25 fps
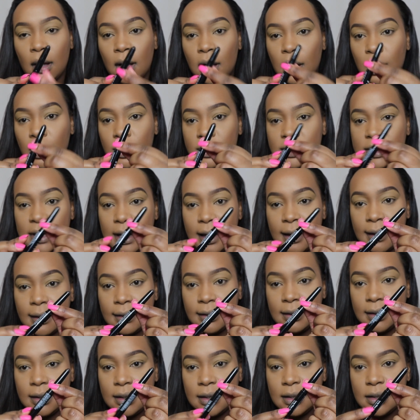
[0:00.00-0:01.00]
It looks like
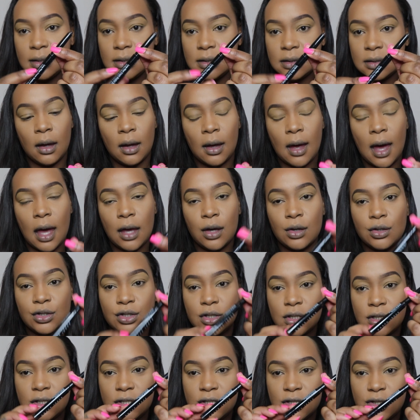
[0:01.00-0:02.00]
this, and you
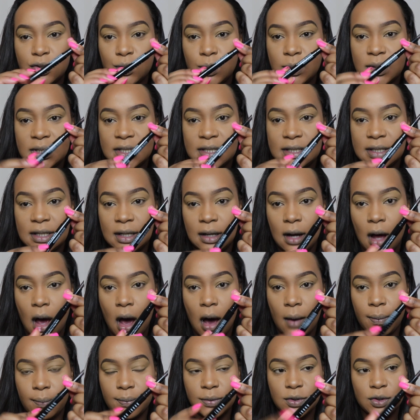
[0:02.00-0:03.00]
just twist it
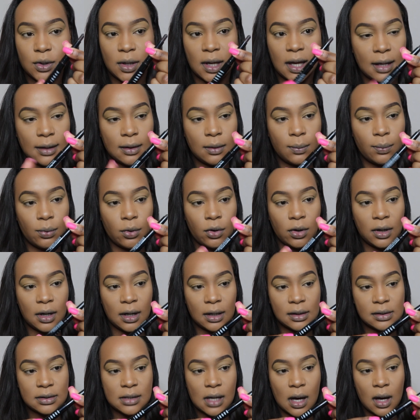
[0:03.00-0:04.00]
up to get the
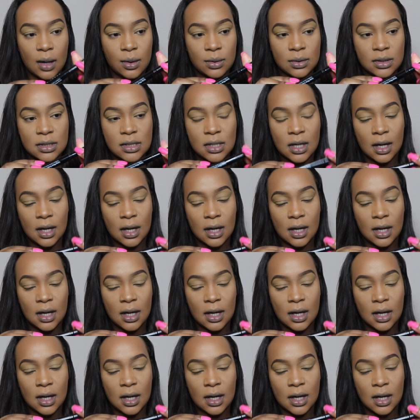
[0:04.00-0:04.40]
product out.